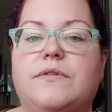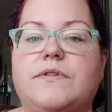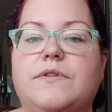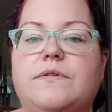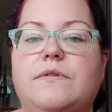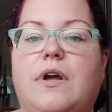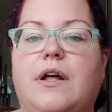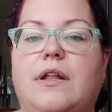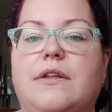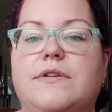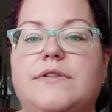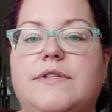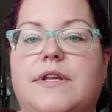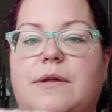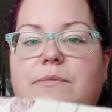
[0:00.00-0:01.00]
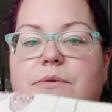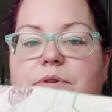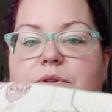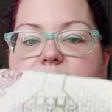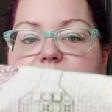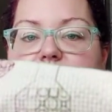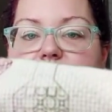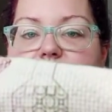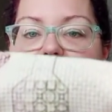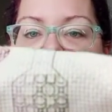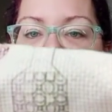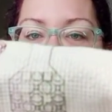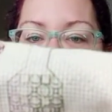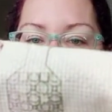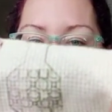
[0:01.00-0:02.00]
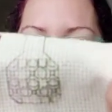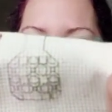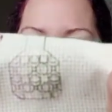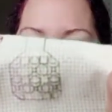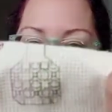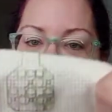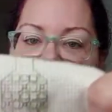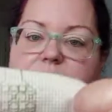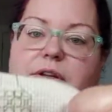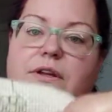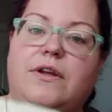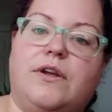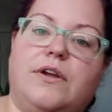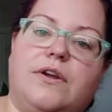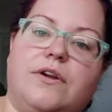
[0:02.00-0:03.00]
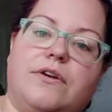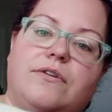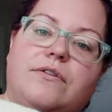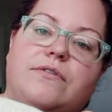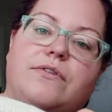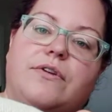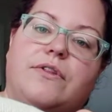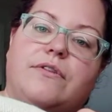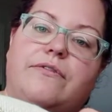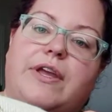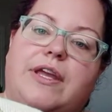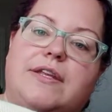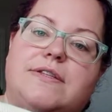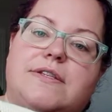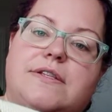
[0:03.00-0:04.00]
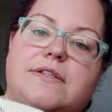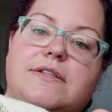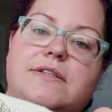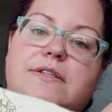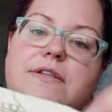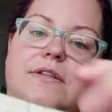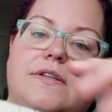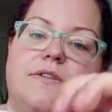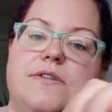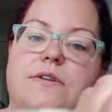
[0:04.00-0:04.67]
colors that I'm using, variegated threads for the vases. So